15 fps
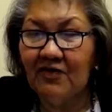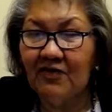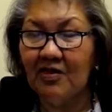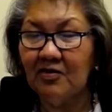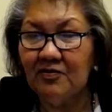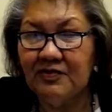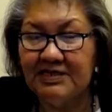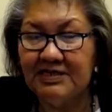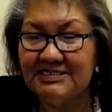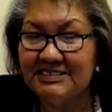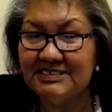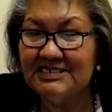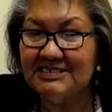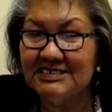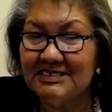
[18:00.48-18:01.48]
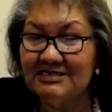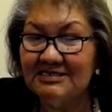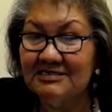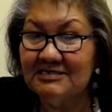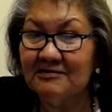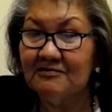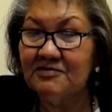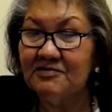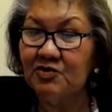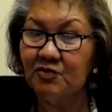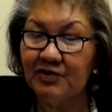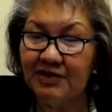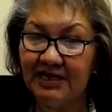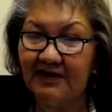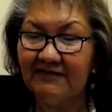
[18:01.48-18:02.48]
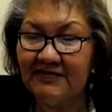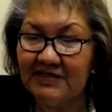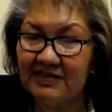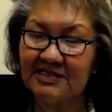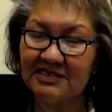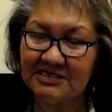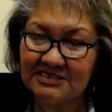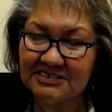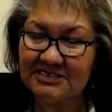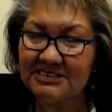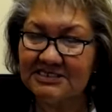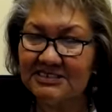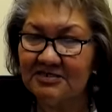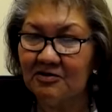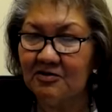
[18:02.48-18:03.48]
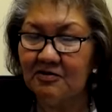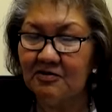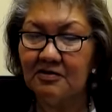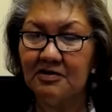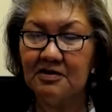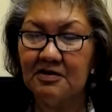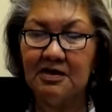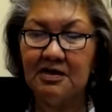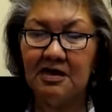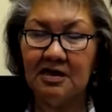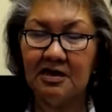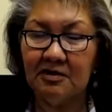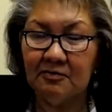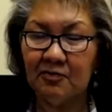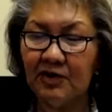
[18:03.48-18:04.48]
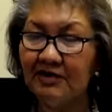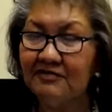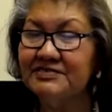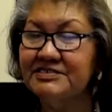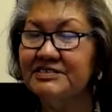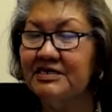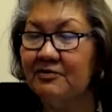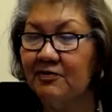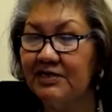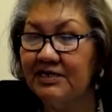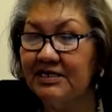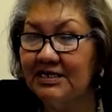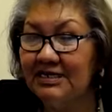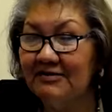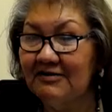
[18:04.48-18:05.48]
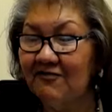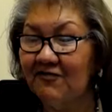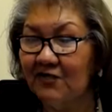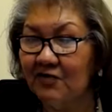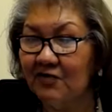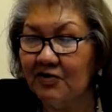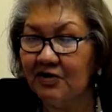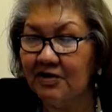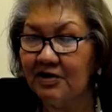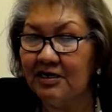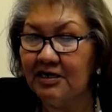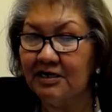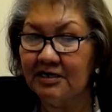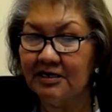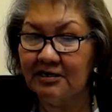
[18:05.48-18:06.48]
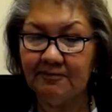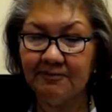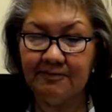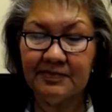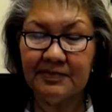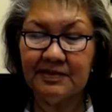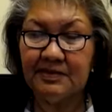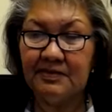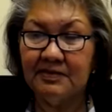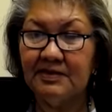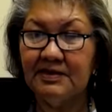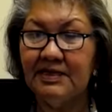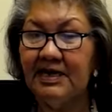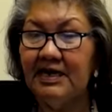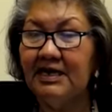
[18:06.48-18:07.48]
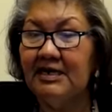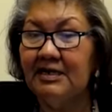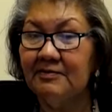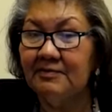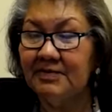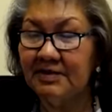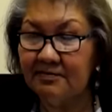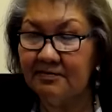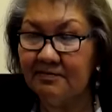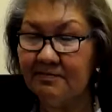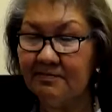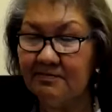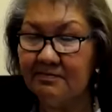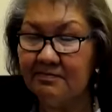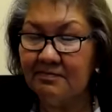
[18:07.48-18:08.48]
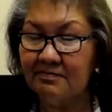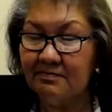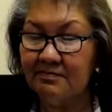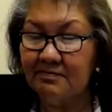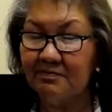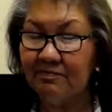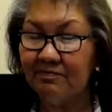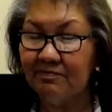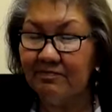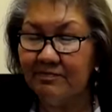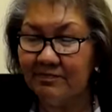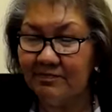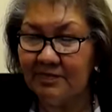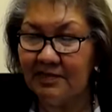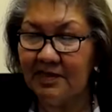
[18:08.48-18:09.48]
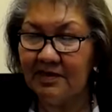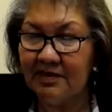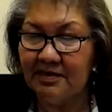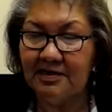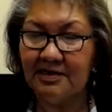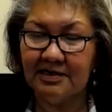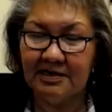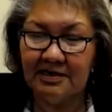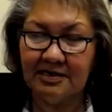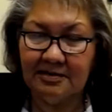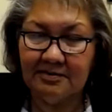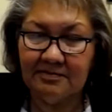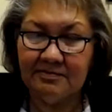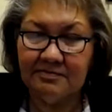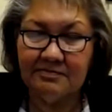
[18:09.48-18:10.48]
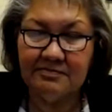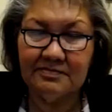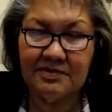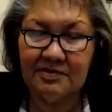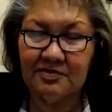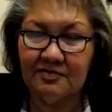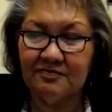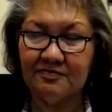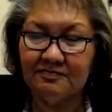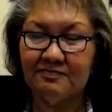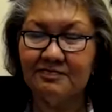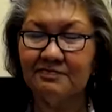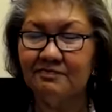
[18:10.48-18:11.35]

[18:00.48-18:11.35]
follow the seasons so we have these seasonal um, rounds that we did for um, game and and um, you know